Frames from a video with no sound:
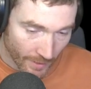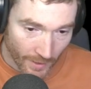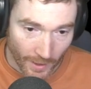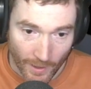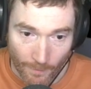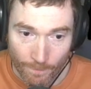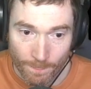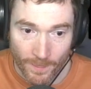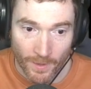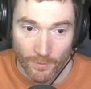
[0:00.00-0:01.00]

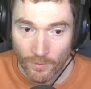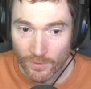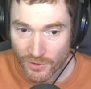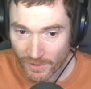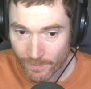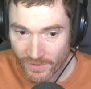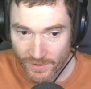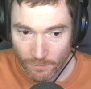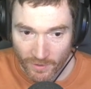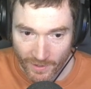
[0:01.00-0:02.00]
The champion
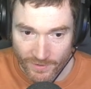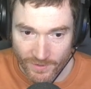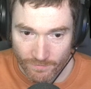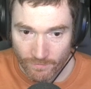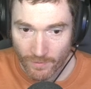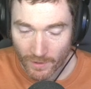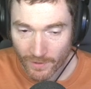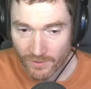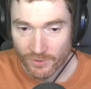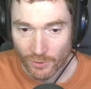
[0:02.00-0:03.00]
subclass
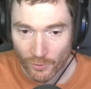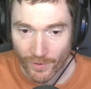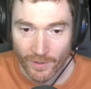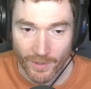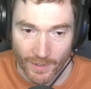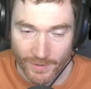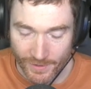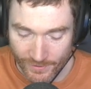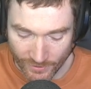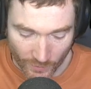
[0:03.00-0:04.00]
allows you to crit on
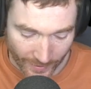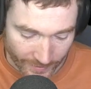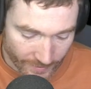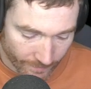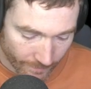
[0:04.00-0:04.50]
19s or 20s.